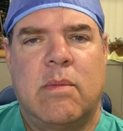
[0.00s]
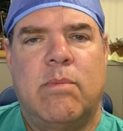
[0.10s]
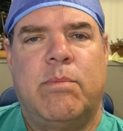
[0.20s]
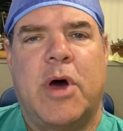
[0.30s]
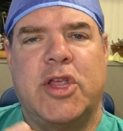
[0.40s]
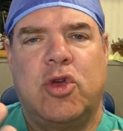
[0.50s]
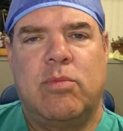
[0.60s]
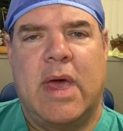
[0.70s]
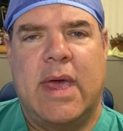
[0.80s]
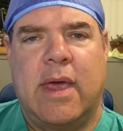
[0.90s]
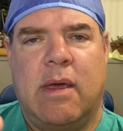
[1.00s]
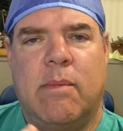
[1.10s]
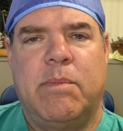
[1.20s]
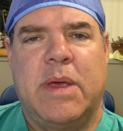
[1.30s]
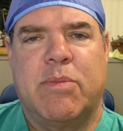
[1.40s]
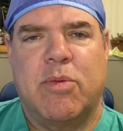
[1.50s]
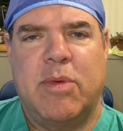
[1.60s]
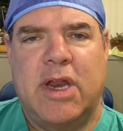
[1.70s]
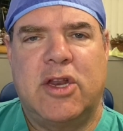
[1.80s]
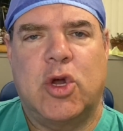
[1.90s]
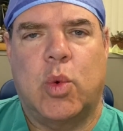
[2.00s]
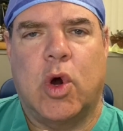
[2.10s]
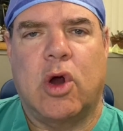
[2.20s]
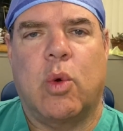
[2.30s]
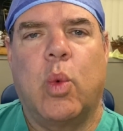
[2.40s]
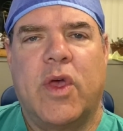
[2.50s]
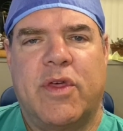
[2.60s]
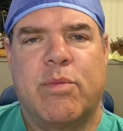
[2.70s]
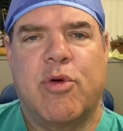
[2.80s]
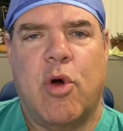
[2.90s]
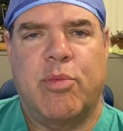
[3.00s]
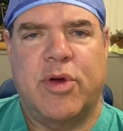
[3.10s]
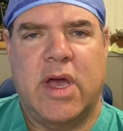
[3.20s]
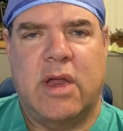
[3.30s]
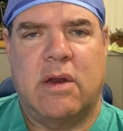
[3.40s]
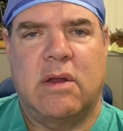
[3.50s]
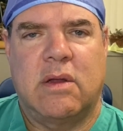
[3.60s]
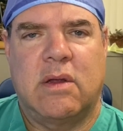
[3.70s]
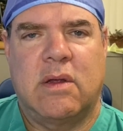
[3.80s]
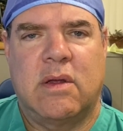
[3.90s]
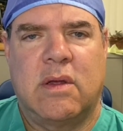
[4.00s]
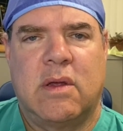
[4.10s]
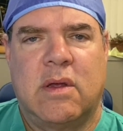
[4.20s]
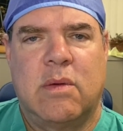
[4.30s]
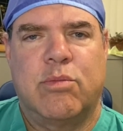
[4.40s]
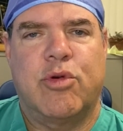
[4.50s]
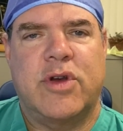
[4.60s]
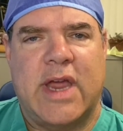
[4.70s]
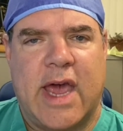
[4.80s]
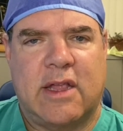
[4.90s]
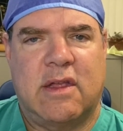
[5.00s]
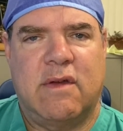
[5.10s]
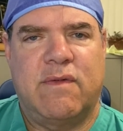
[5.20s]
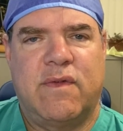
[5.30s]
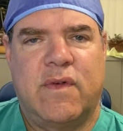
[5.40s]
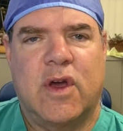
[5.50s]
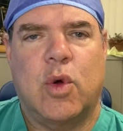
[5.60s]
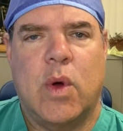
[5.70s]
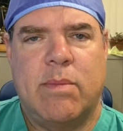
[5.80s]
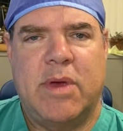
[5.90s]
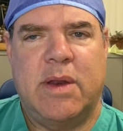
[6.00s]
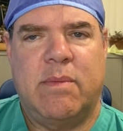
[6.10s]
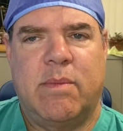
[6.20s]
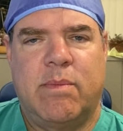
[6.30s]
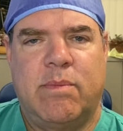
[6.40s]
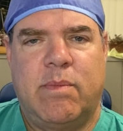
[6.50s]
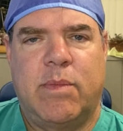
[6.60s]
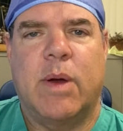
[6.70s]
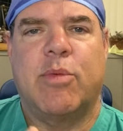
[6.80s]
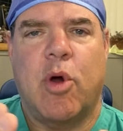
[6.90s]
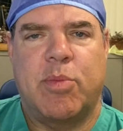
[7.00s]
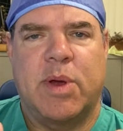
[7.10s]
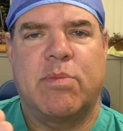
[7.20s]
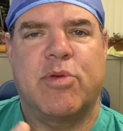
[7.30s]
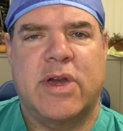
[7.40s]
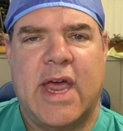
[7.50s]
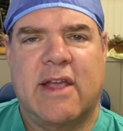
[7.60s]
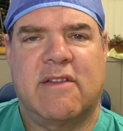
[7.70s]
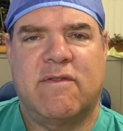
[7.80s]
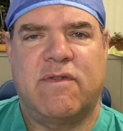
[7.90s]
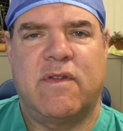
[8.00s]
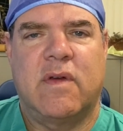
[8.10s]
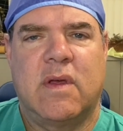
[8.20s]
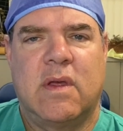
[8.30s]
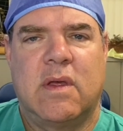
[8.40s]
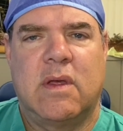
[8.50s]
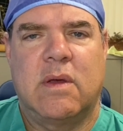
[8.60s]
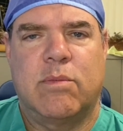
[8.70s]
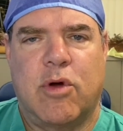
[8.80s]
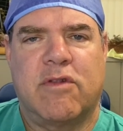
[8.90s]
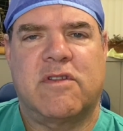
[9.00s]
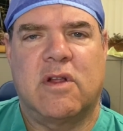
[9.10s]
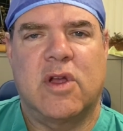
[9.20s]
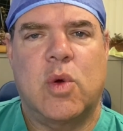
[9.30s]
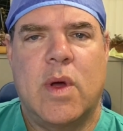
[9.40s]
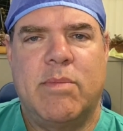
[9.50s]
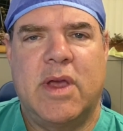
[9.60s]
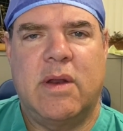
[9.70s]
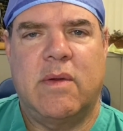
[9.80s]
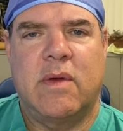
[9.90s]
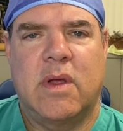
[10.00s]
but you may be permitted to work with appropriate protective equipment, appropriate protective personal equipment,